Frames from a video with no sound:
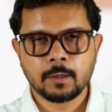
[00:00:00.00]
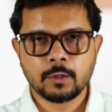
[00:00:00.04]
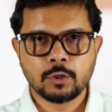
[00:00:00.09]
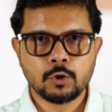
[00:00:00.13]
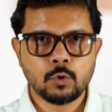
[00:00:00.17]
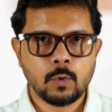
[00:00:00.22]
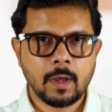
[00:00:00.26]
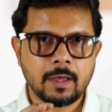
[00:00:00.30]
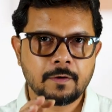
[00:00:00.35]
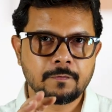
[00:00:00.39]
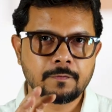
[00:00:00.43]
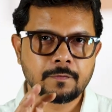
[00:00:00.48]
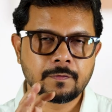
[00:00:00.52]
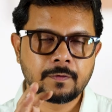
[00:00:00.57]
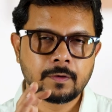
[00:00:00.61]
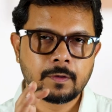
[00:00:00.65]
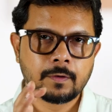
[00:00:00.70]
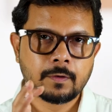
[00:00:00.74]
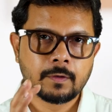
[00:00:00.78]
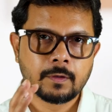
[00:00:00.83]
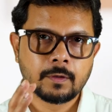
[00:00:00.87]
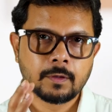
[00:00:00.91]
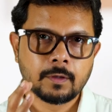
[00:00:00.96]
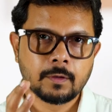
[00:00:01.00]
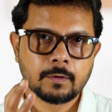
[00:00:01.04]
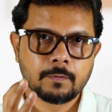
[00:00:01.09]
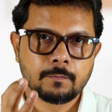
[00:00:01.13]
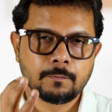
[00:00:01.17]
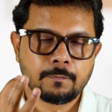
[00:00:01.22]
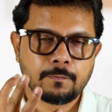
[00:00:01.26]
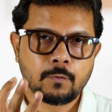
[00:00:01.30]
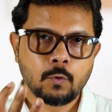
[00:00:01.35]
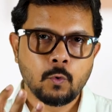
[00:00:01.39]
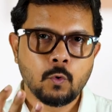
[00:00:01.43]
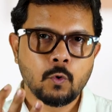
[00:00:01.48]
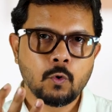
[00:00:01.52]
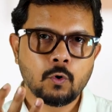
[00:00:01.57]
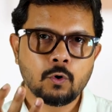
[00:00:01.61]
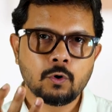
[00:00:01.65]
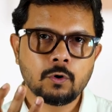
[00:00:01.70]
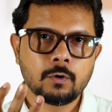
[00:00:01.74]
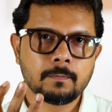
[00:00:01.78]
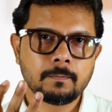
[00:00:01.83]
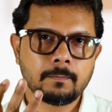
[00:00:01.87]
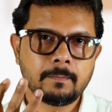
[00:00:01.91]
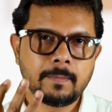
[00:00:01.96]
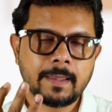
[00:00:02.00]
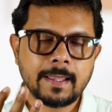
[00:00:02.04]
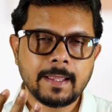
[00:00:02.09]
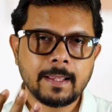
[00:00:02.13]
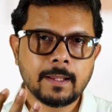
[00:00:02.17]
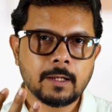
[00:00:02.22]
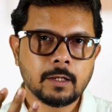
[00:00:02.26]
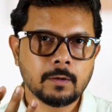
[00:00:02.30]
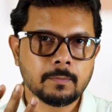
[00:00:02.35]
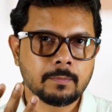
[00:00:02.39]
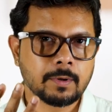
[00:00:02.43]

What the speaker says: You have 4 main